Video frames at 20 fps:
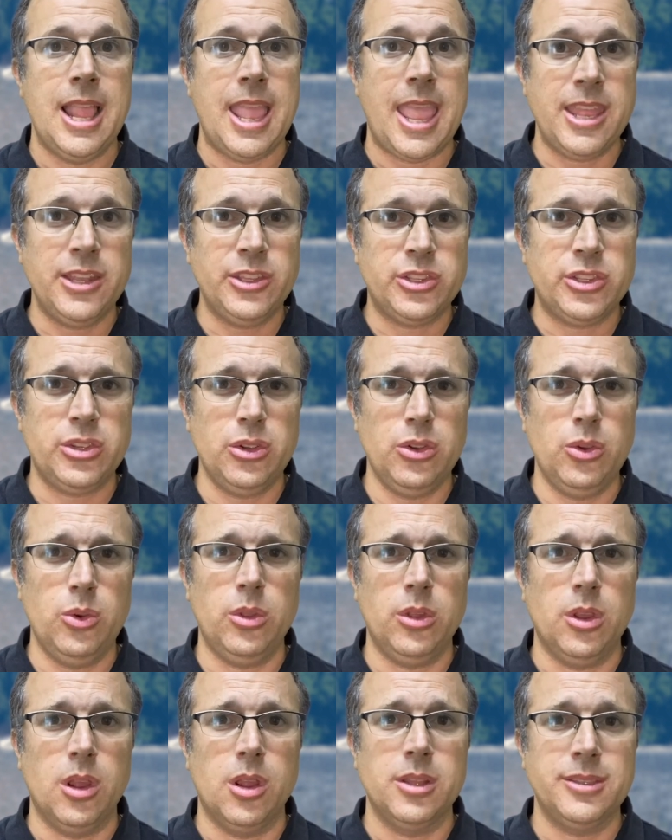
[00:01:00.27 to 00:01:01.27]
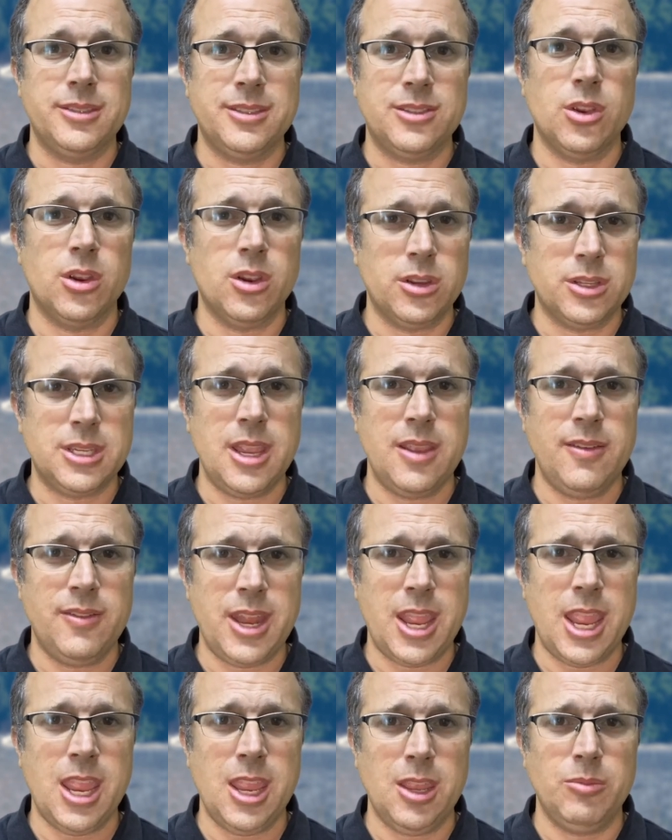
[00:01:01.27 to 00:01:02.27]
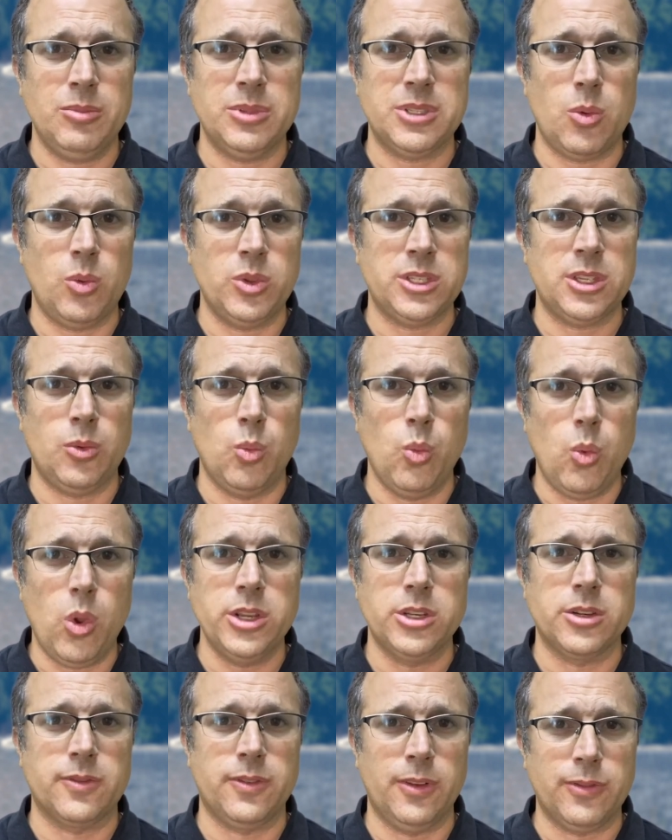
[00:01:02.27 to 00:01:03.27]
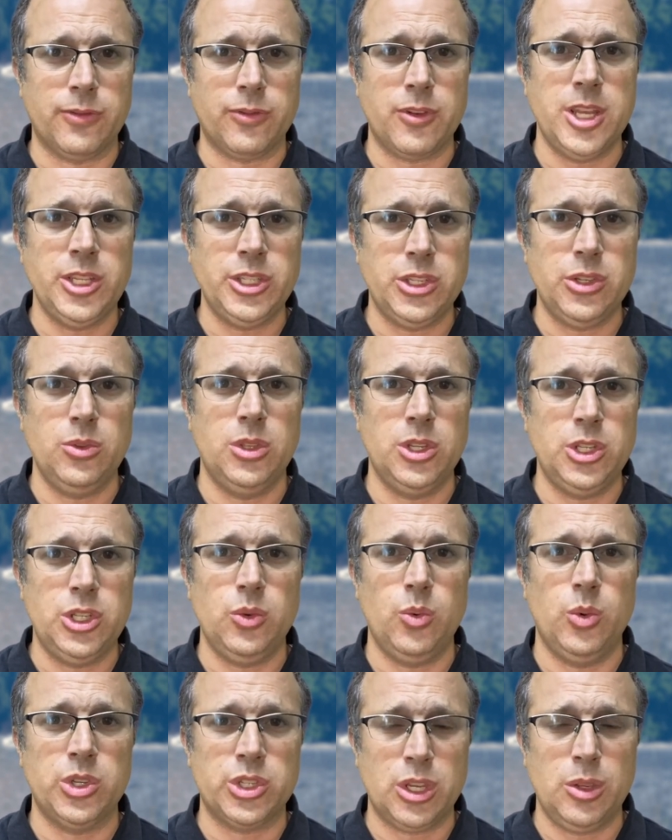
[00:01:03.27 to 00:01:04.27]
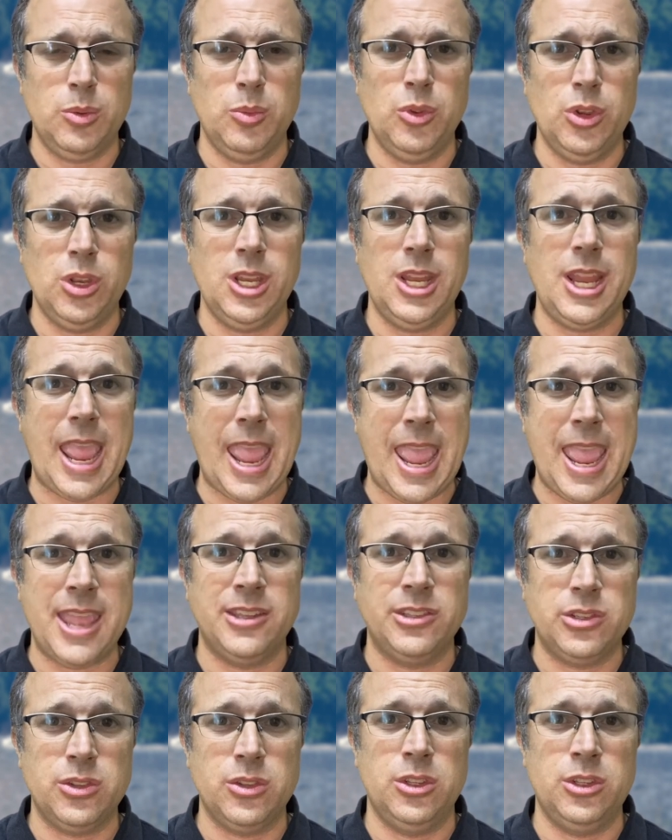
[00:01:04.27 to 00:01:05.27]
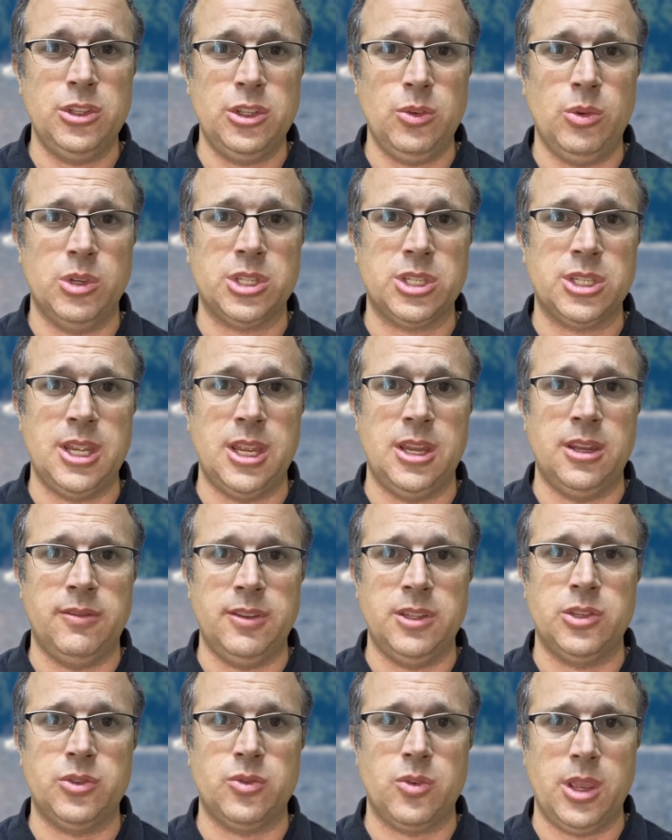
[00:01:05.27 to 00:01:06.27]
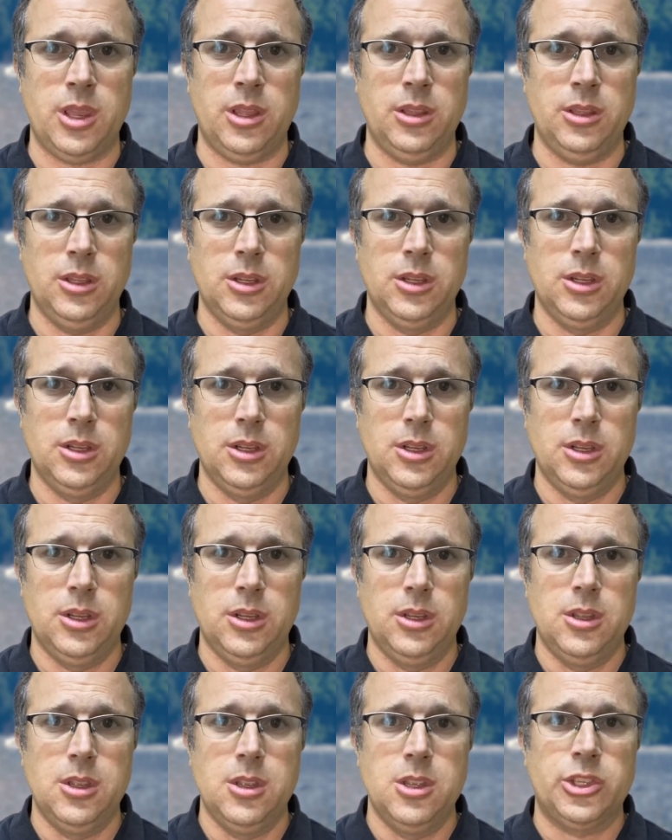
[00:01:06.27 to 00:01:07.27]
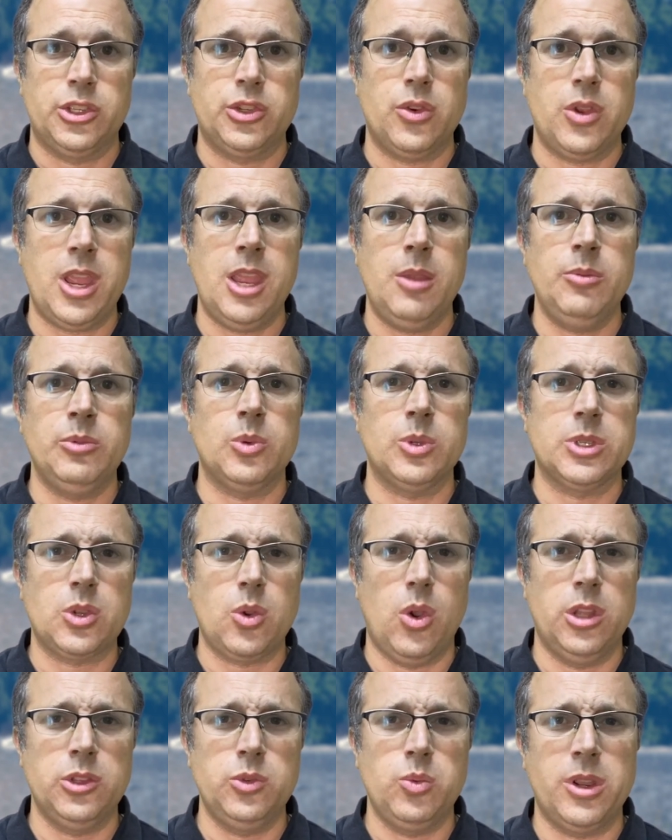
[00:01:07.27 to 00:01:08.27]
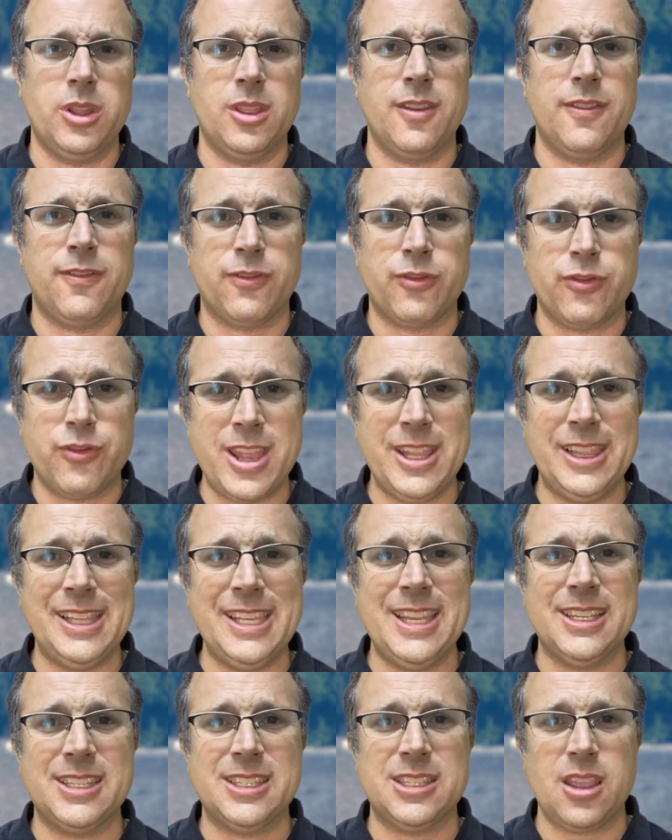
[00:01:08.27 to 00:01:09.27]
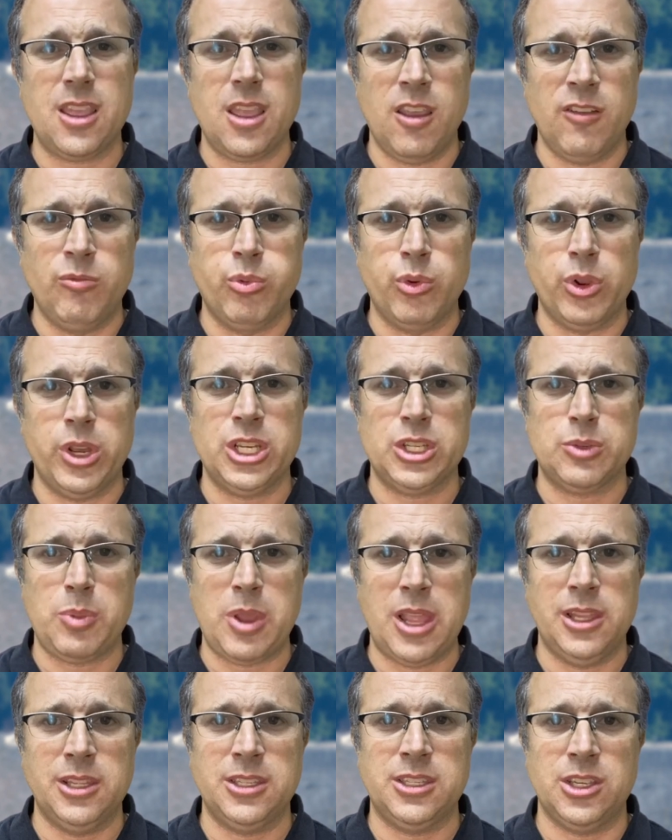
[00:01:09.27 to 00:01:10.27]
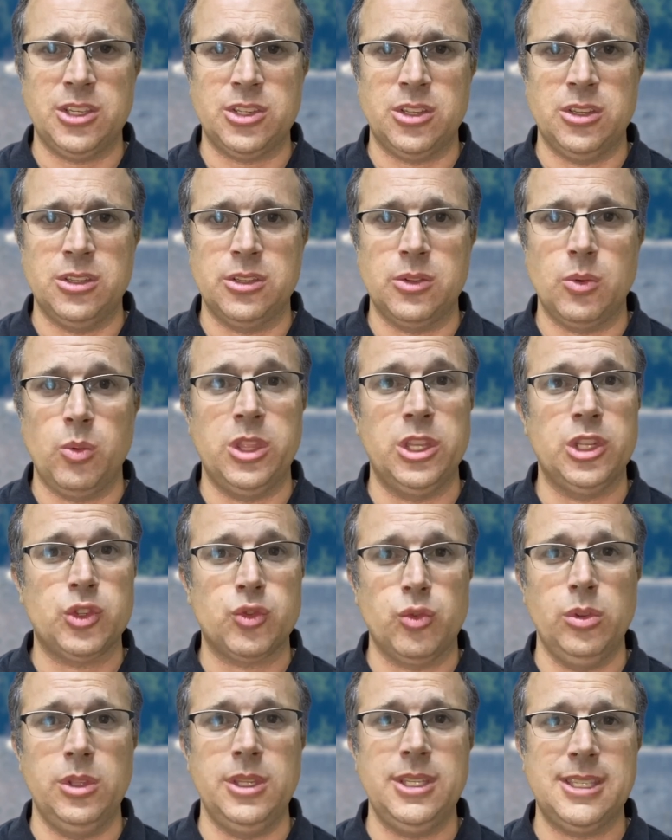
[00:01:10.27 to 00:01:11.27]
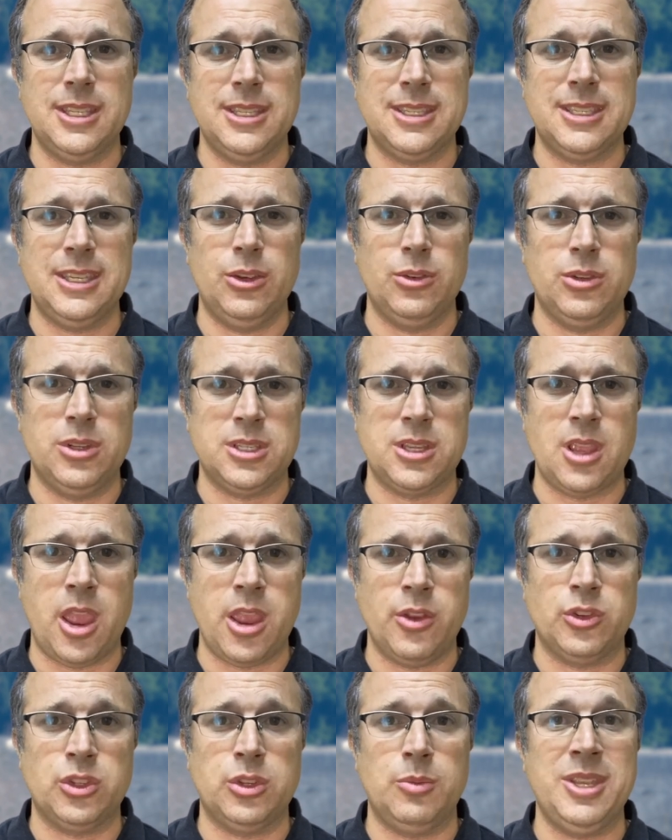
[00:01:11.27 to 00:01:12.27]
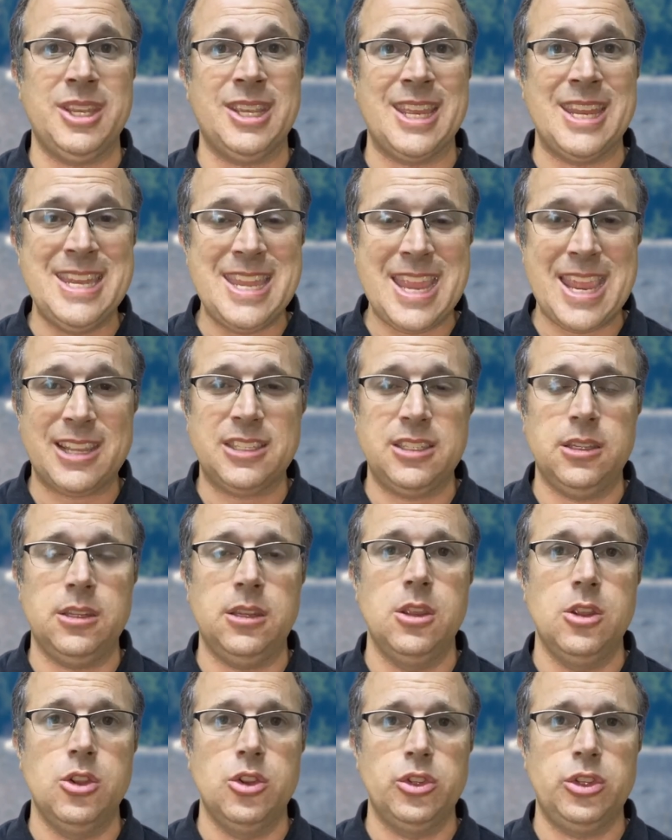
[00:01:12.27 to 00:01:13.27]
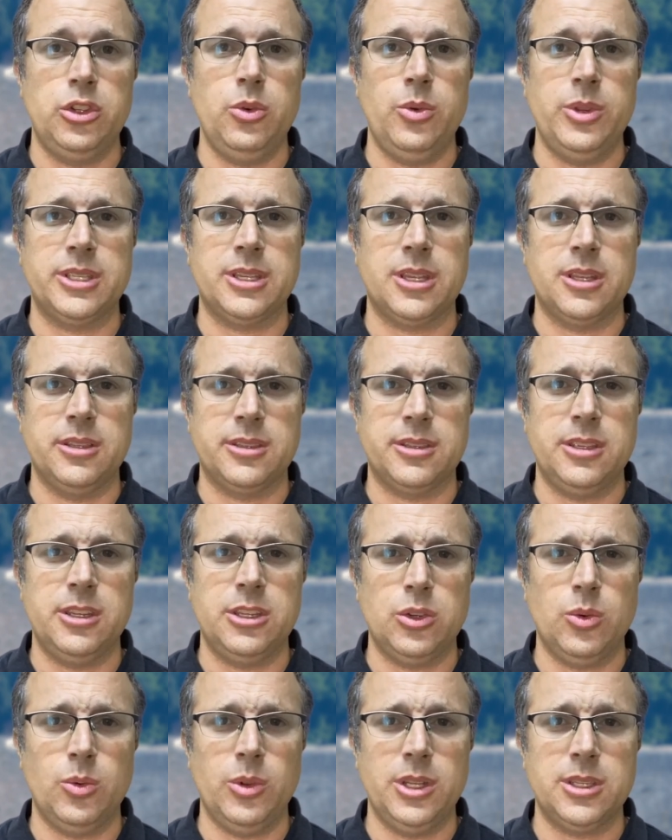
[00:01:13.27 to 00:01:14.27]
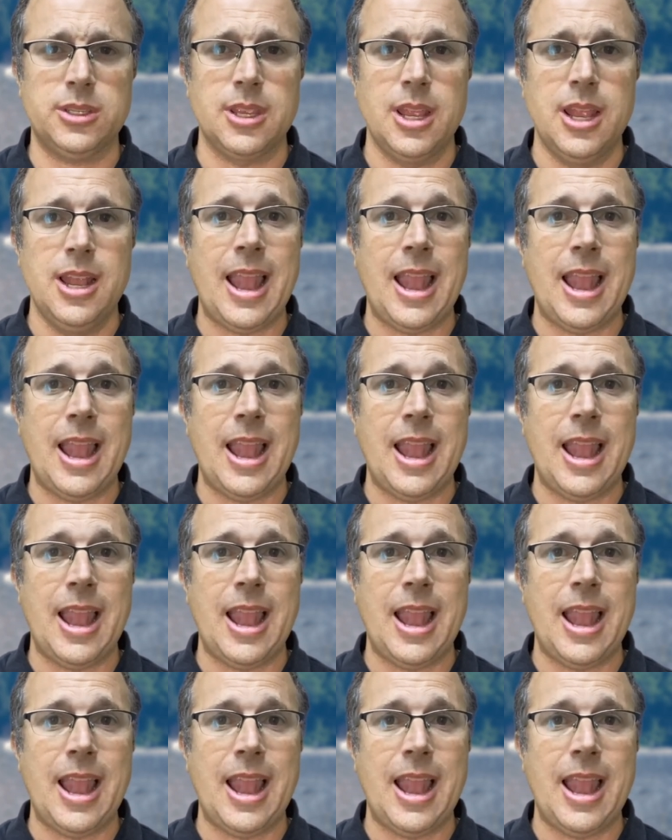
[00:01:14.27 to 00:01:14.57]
and two, Sir David Ames was a wonderful friend to the Jewish community and to the Jewish state of Israel. Sir Ames was called one of the friendliest of British politicians with a truly sincere desire to be connected to his constituents